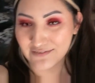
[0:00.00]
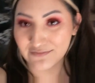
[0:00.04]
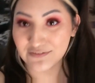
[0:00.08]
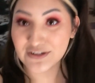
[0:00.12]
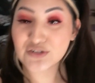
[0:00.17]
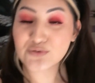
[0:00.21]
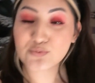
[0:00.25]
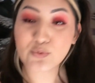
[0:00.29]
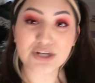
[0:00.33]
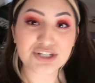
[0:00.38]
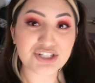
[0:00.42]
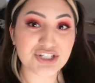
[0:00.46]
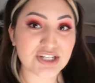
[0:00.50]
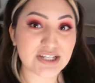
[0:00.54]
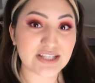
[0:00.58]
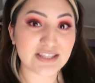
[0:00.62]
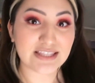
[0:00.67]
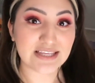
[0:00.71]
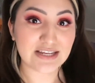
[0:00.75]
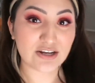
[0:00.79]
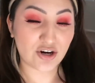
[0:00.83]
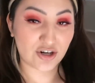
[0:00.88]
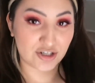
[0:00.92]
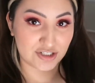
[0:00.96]
finish watching
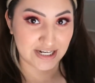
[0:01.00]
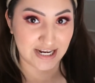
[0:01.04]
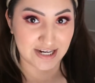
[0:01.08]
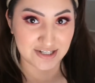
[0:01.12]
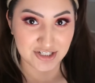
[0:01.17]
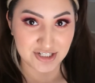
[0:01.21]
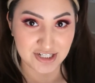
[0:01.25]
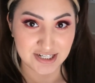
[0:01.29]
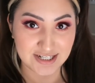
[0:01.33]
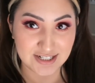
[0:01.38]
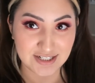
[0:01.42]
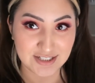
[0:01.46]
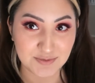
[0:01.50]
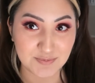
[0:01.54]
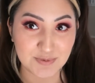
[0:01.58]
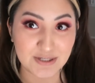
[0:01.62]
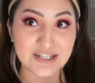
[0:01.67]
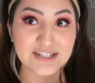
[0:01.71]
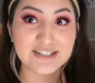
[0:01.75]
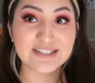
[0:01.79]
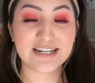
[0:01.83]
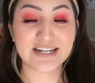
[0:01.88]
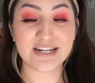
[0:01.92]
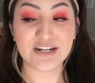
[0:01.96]
the Kardashians,
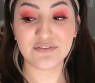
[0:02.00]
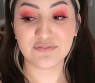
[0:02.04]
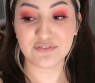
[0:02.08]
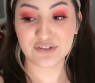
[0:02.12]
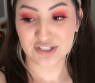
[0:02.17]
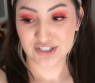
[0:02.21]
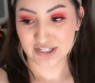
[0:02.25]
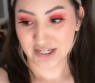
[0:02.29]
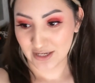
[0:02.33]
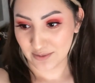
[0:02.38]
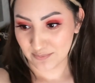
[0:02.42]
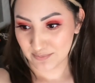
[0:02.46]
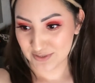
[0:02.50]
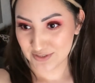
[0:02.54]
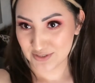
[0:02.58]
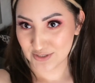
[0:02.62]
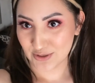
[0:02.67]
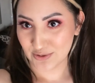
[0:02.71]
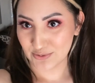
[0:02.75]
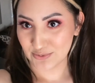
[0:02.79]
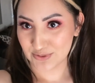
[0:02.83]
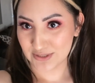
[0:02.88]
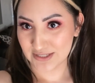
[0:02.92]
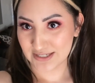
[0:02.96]
because I need to finish that
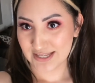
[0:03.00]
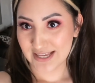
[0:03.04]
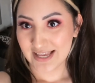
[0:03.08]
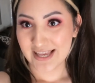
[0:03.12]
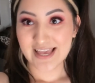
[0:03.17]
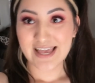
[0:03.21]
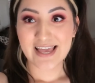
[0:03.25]
episode.